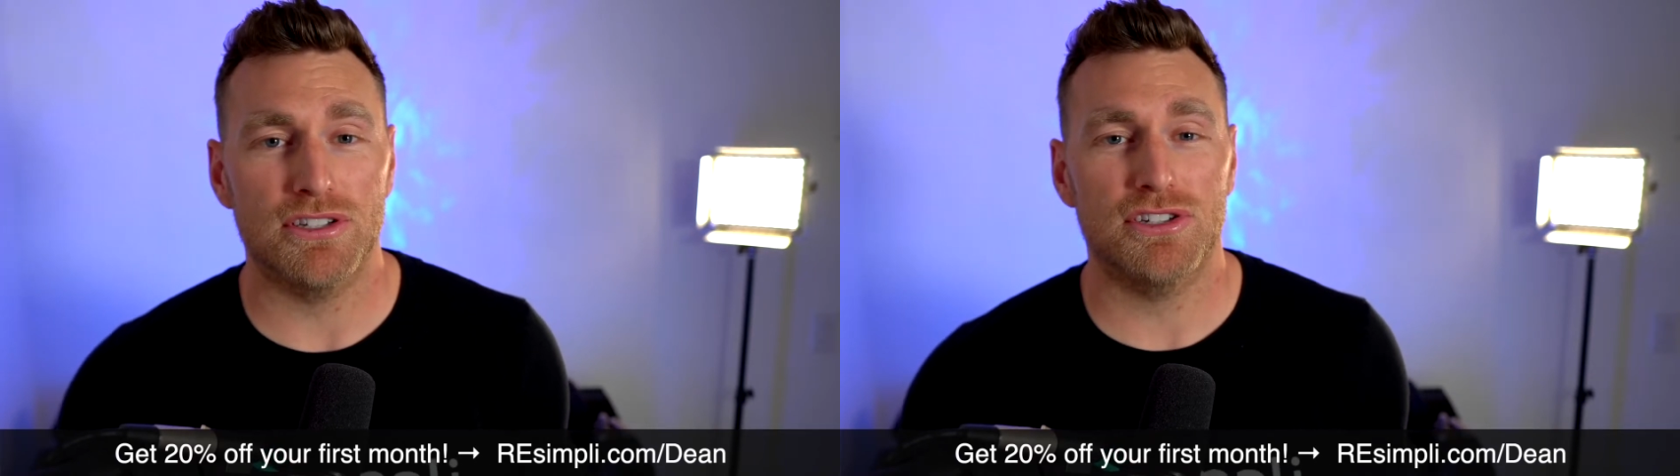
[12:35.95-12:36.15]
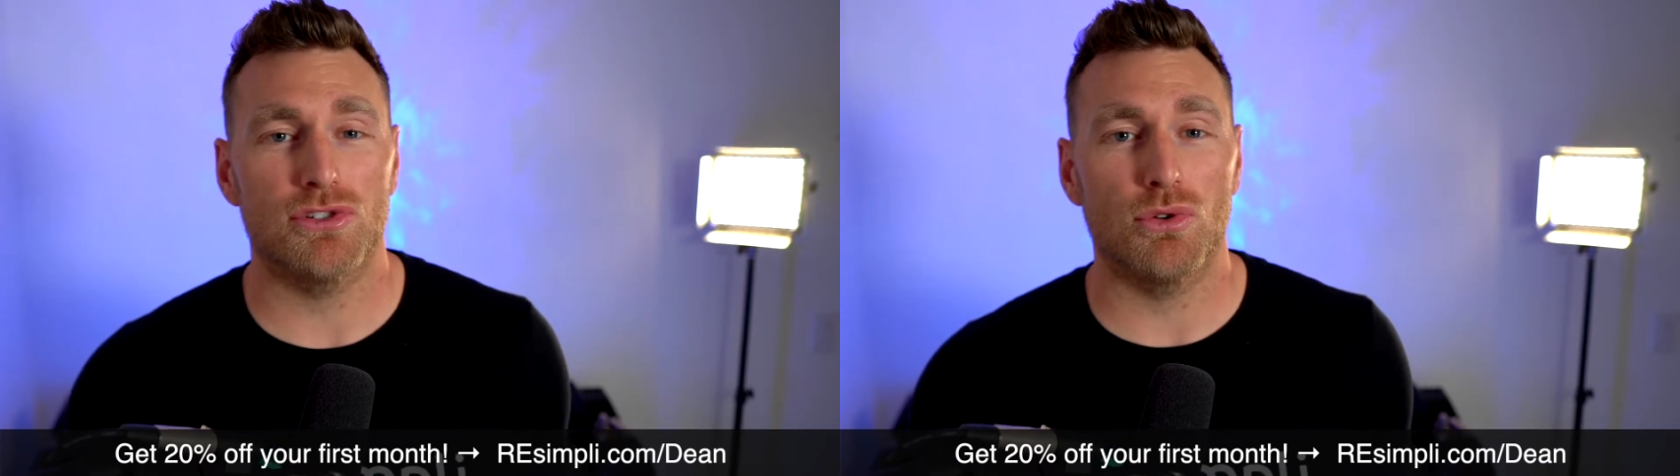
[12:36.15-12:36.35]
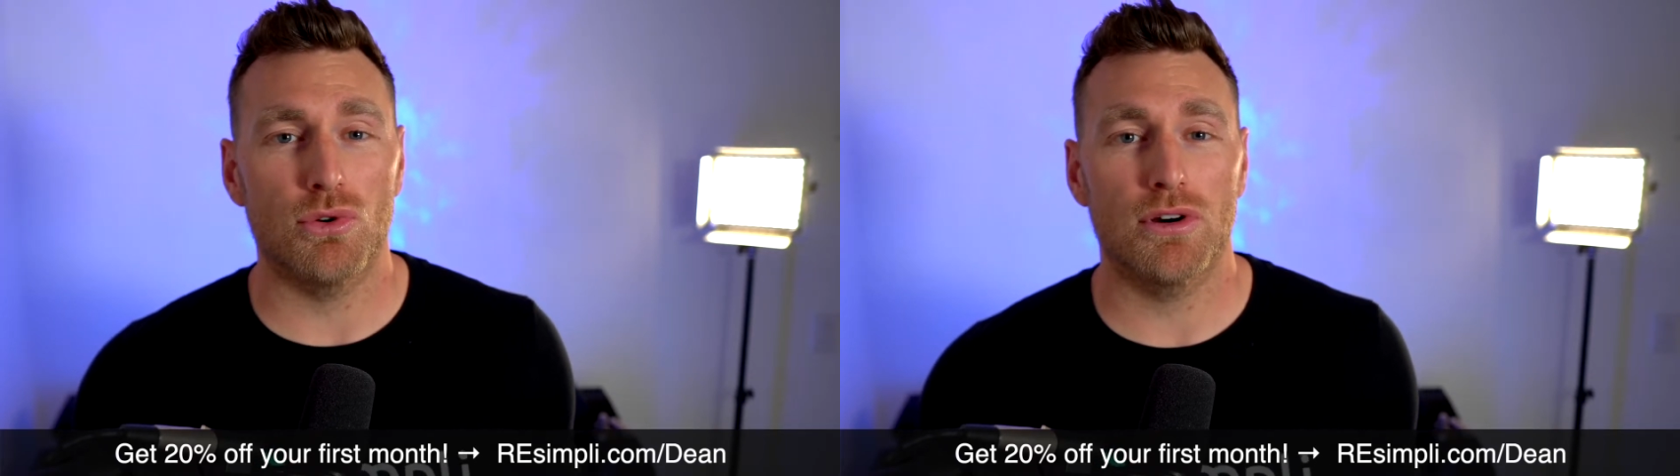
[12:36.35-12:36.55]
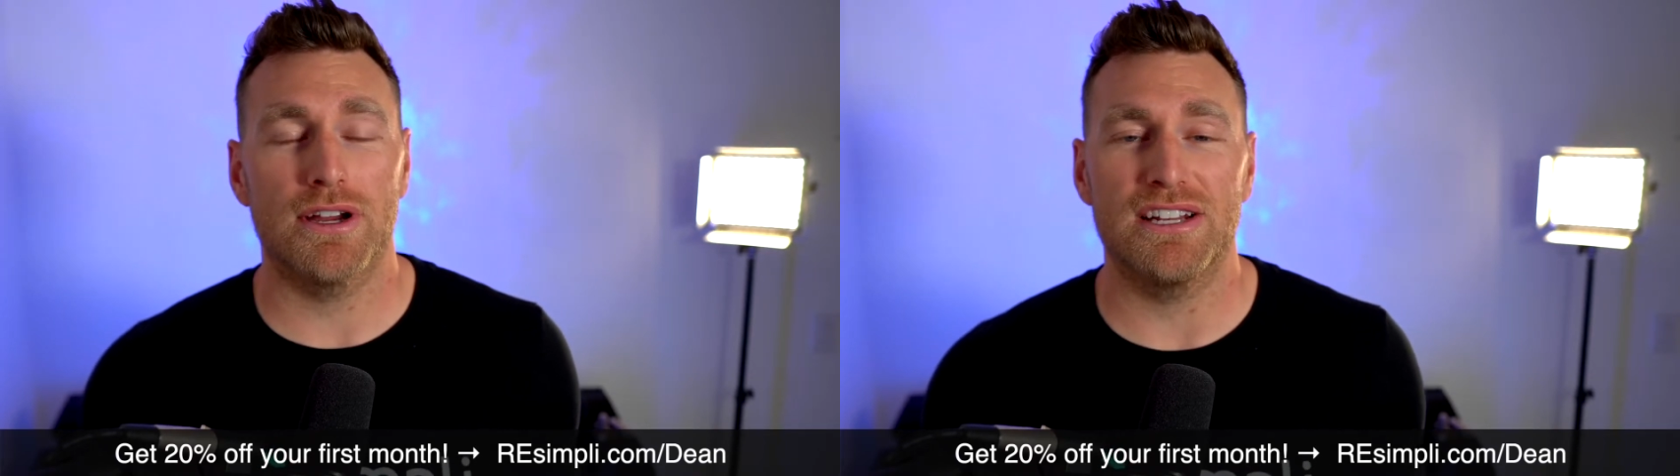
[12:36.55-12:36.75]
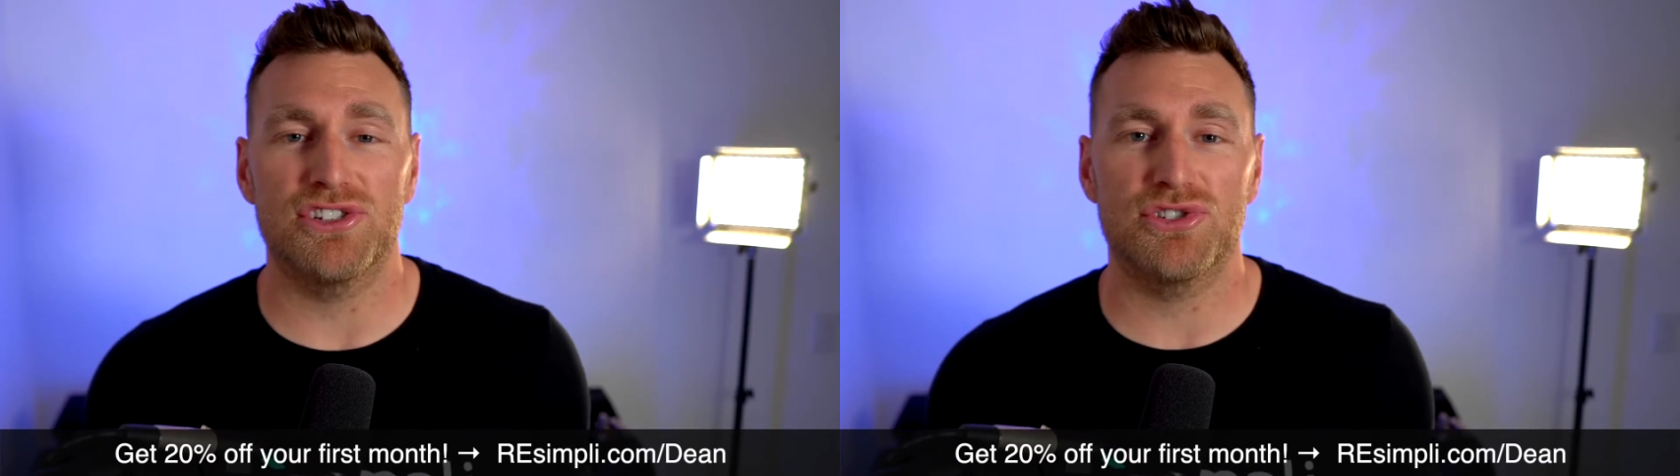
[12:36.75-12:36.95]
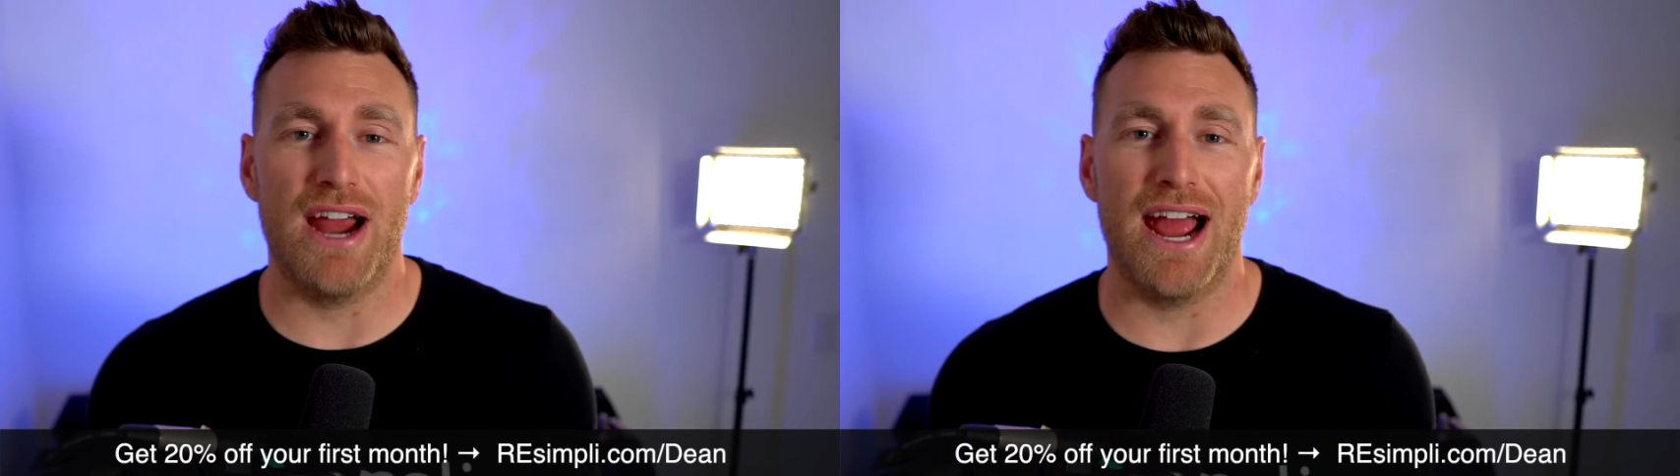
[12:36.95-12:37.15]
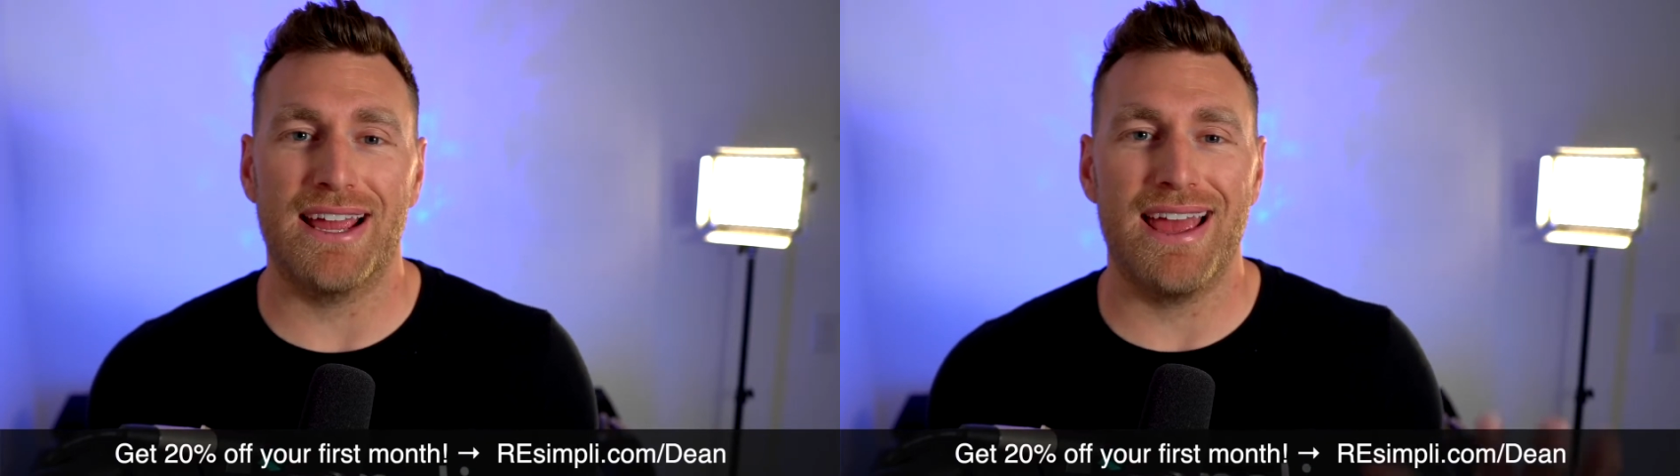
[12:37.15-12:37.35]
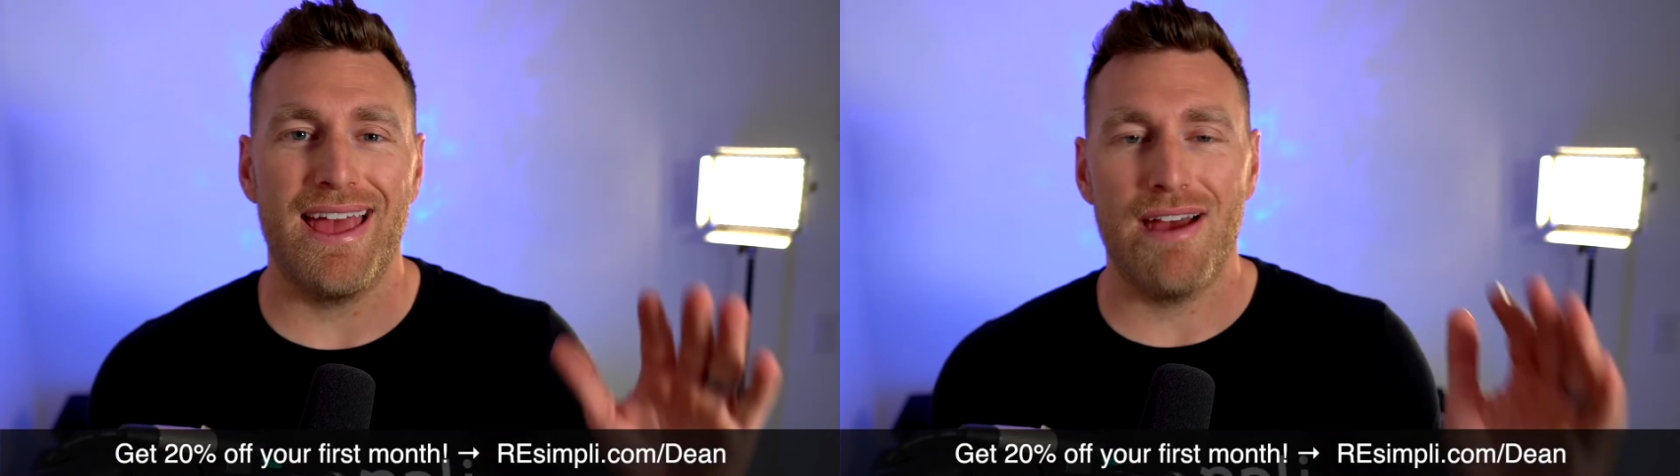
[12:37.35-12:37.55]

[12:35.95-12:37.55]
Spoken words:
store and track